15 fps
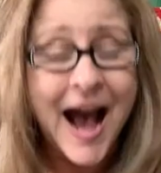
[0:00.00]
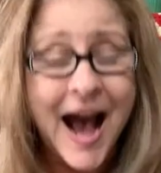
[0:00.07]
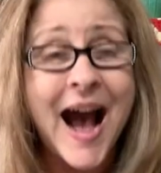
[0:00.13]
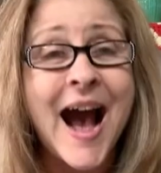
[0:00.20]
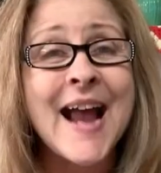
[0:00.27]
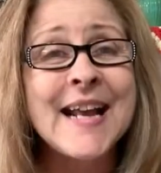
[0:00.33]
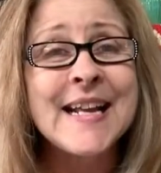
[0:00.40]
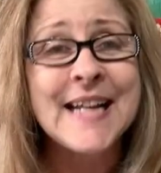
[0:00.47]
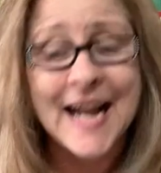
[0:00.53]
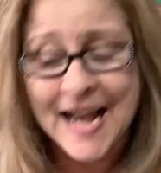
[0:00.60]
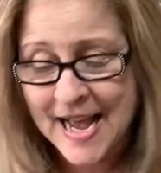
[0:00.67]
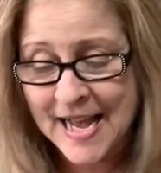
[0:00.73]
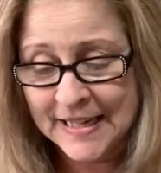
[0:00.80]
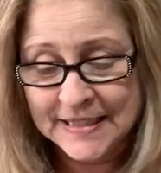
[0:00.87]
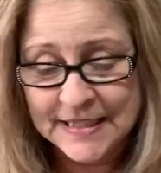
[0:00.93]
I
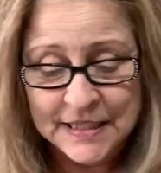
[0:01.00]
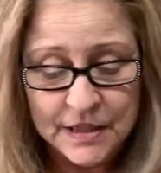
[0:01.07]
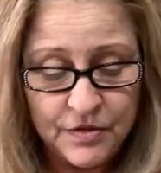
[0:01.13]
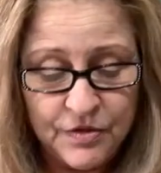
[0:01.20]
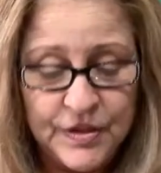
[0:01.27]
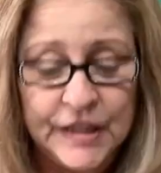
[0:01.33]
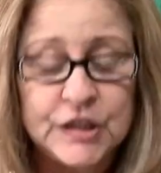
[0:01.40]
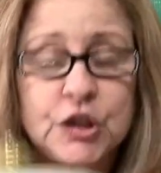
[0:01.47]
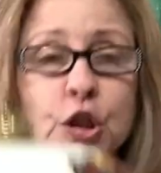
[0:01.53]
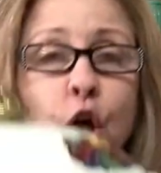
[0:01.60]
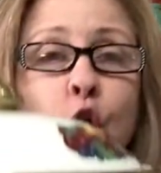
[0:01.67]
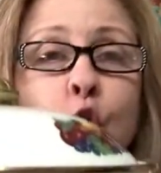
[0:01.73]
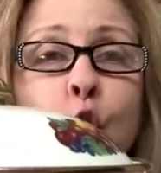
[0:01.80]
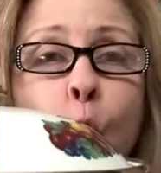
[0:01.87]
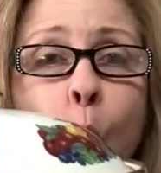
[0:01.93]
got this
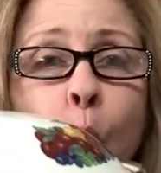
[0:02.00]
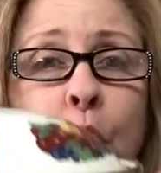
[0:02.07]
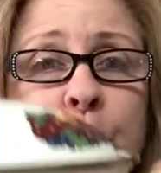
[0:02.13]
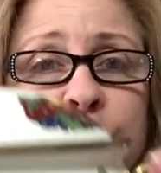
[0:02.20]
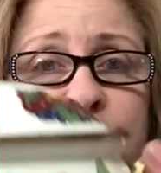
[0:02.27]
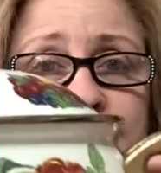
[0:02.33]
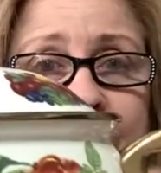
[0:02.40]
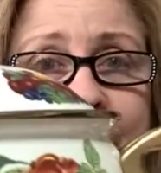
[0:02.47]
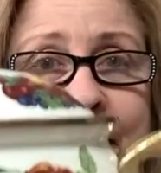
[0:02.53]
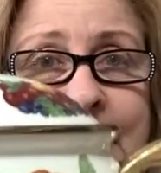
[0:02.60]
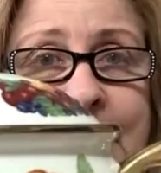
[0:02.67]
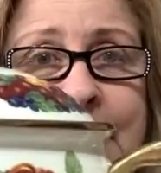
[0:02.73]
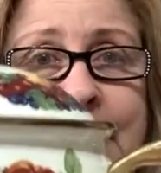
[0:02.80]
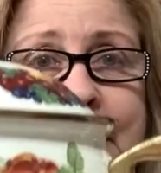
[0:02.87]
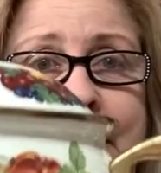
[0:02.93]

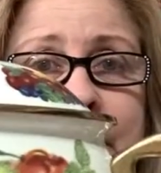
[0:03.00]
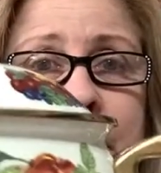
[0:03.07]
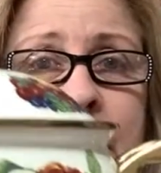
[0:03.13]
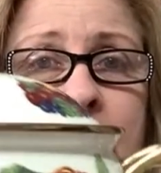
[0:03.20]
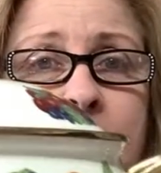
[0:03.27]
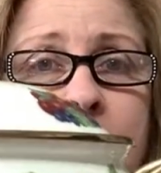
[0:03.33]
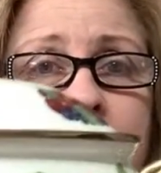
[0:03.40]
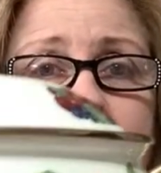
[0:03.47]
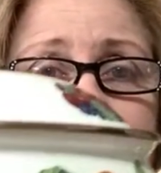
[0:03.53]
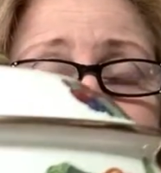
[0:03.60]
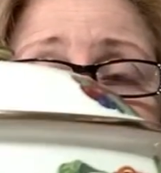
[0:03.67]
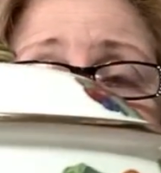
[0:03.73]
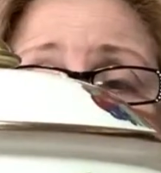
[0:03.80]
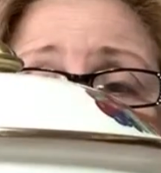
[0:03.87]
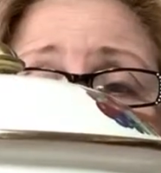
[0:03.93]
gorgeous
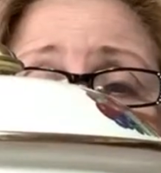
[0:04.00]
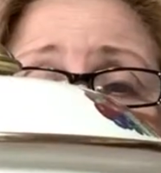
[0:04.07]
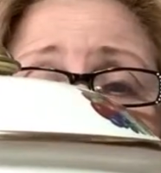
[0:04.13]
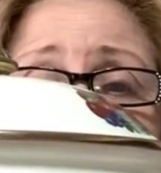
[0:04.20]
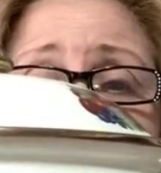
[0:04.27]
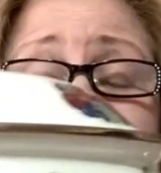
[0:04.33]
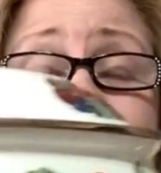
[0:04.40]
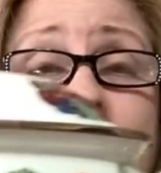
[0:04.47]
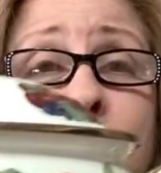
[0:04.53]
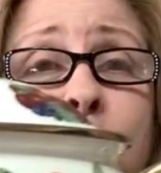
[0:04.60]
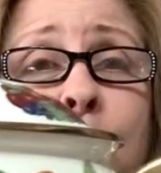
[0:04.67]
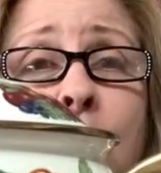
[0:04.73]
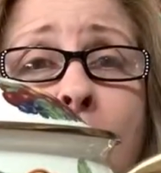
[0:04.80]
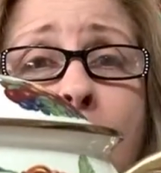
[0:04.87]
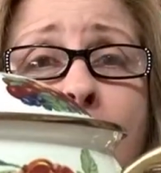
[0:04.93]

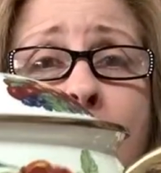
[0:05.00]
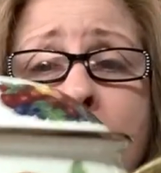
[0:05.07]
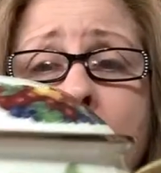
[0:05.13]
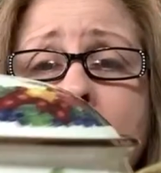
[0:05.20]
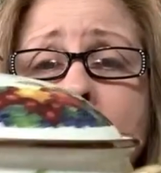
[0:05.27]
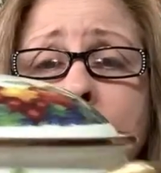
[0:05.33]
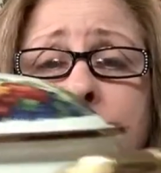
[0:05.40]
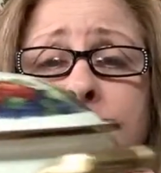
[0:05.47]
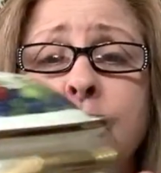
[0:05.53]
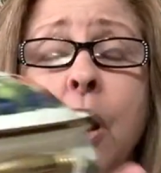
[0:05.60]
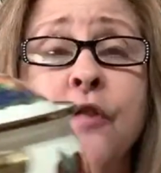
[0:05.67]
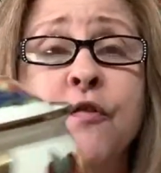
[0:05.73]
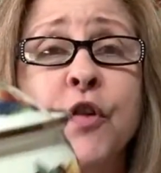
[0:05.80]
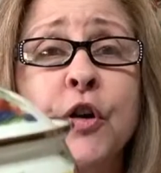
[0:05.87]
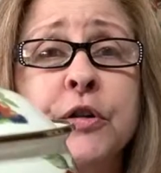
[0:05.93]
little uh,
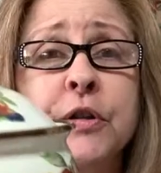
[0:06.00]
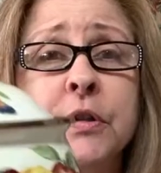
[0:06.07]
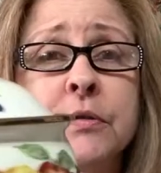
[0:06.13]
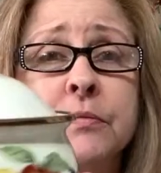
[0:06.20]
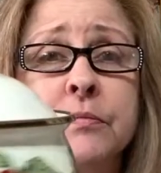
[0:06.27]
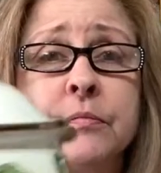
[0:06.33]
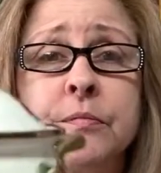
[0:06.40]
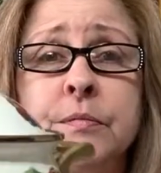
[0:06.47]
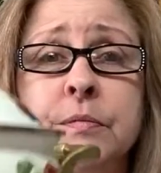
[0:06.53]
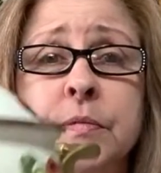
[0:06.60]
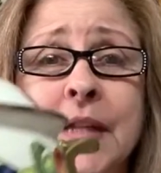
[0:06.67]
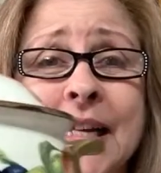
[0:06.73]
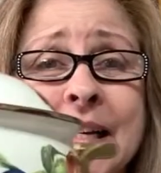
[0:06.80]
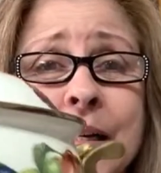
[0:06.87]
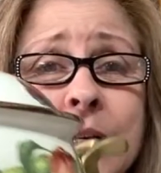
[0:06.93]
covered,
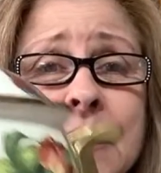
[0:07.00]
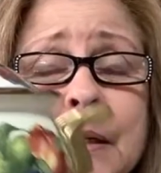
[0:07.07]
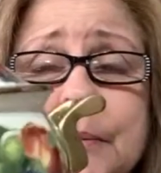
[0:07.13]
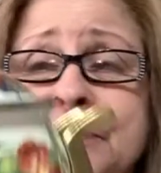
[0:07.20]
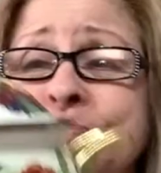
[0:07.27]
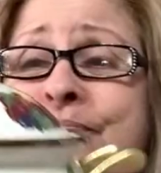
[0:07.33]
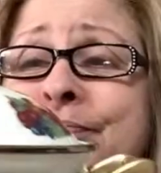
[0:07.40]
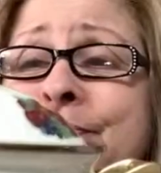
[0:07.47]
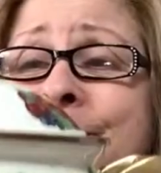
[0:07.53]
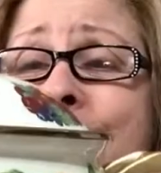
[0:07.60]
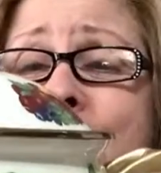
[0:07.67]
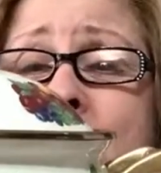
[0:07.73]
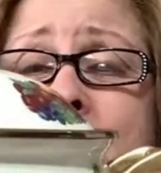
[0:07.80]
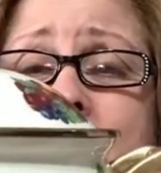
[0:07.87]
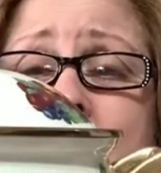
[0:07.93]
like a,
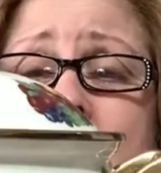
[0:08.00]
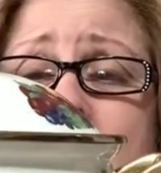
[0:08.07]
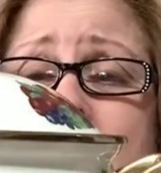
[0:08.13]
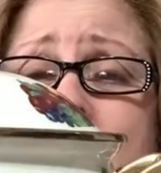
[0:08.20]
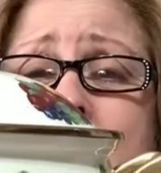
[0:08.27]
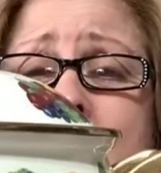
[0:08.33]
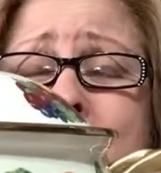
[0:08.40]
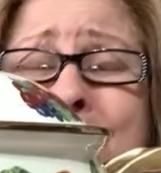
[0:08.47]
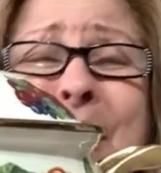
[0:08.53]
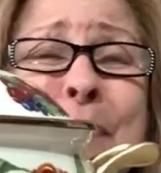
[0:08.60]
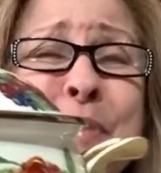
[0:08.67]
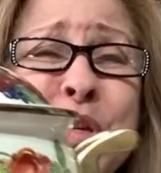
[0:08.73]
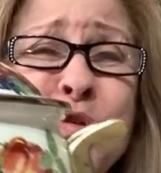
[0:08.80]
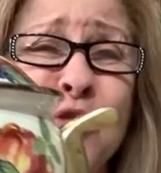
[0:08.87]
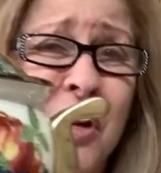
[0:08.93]

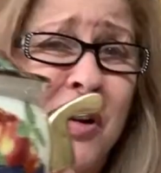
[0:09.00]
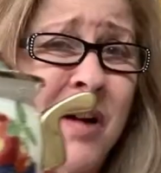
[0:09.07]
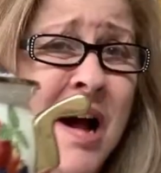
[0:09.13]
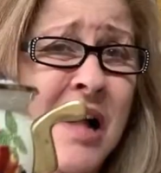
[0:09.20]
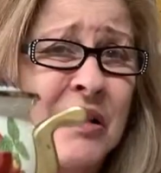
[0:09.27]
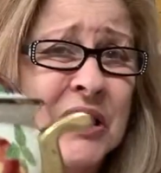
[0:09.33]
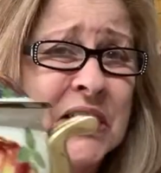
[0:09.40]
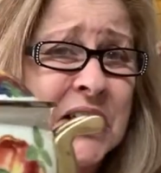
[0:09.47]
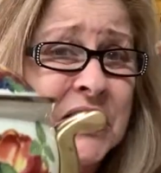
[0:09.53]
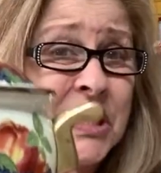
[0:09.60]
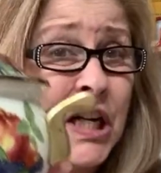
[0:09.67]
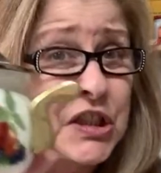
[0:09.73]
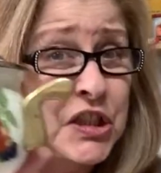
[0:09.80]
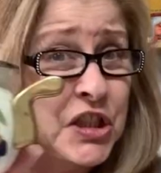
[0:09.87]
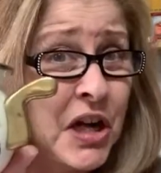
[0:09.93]
maybe you could call it a
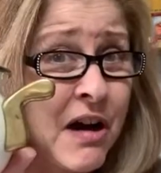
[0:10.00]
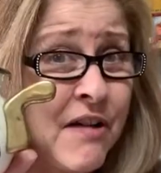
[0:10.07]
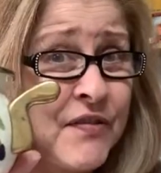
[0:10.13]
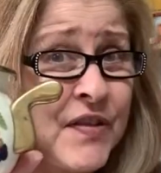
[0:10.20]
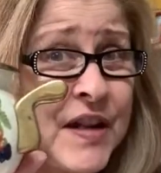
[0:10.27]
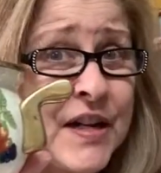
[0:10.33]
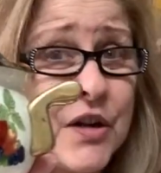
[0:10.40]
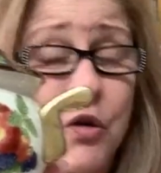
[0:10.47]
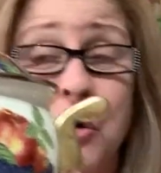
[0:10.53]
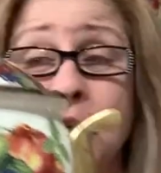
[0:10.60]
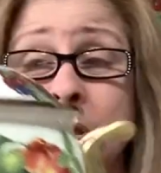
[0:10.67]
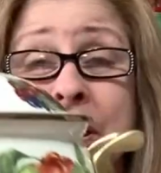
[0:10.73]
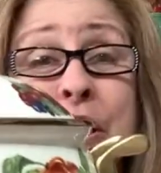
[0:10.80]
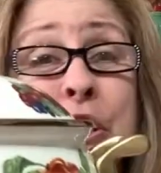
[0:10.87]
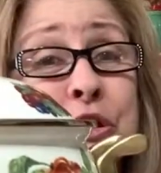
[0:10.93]
Dutch oven or a
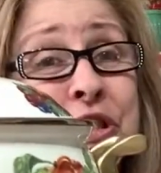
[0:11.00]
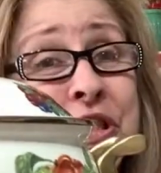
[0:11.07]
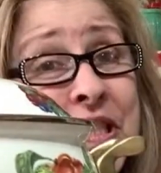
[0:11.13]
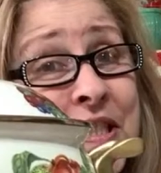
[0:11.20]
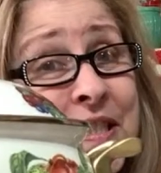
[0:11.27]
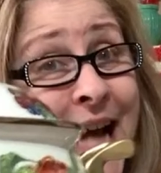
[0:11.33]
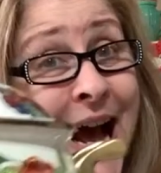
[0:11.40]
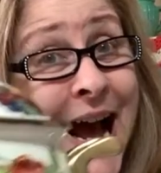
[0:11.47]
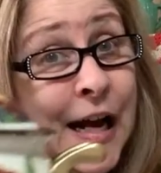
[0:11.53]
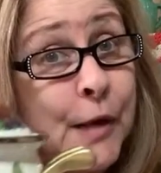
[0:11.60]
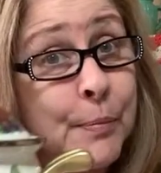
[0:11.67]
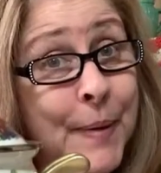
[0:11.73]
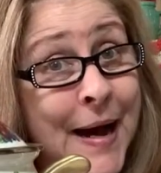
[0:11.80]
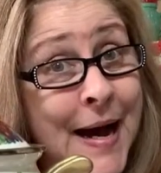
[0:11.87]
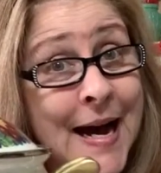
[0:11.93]
little
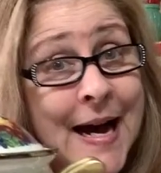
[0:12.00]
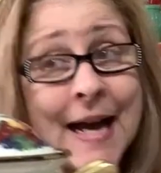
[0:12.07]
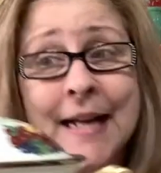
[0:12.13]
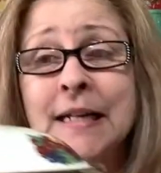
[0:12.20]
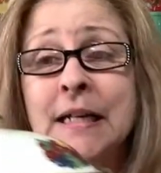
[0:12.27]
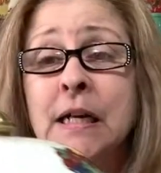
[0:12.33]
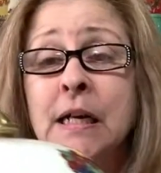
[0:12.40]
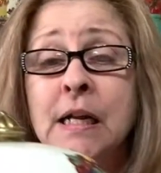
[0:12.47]
stock pot.